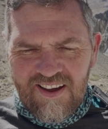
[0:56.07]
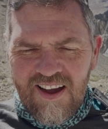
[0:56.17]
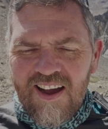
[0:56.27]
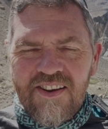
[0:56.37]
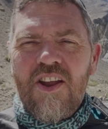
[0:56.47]

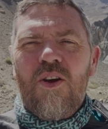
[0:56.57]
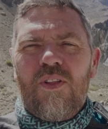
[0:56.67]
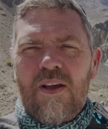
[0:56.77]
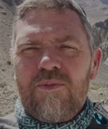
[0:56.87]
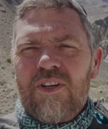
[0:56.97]
I know
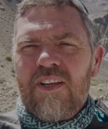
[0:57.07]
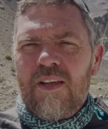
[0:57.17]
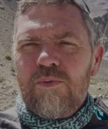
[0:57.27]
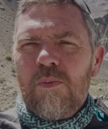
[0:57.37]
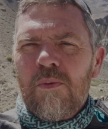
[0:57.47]
that I'm going to
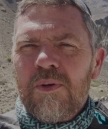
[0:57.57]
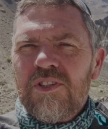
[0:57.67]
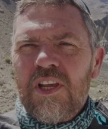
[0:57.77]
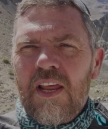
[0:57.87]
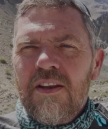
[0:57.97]
keep some of my
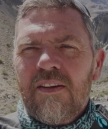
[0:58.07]
skin,